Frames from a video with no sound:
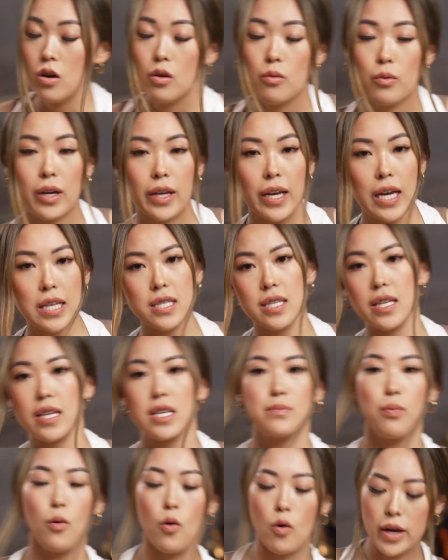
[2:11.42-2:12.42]
When it gets to
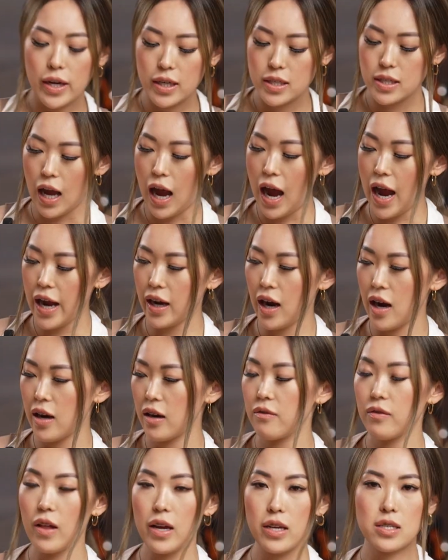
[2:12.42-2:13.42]
this point, I kind
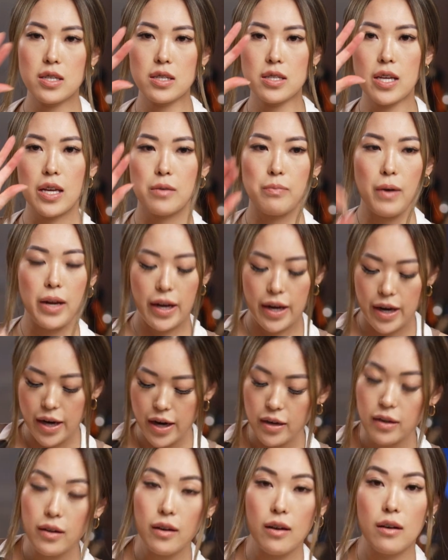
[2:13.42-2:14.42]
of like to take my
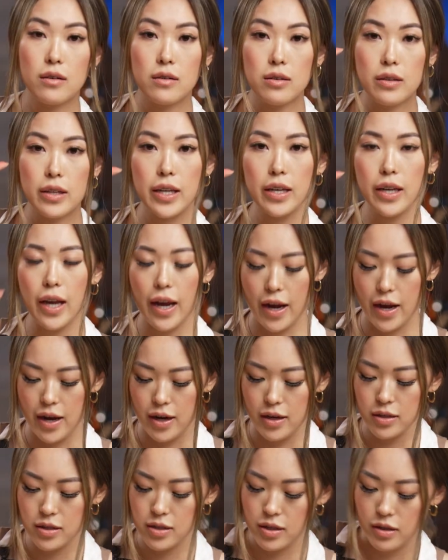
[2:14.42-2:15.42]
hand, a clean
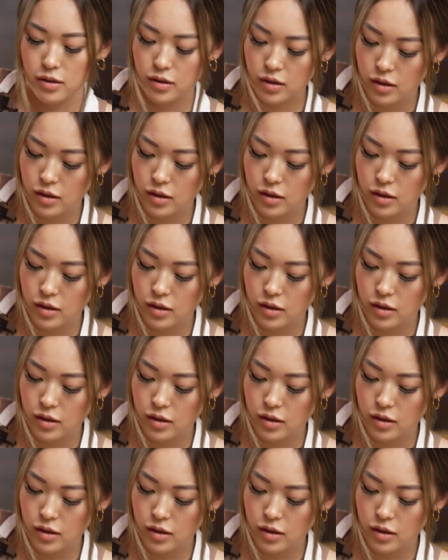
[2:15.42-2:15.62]
hand,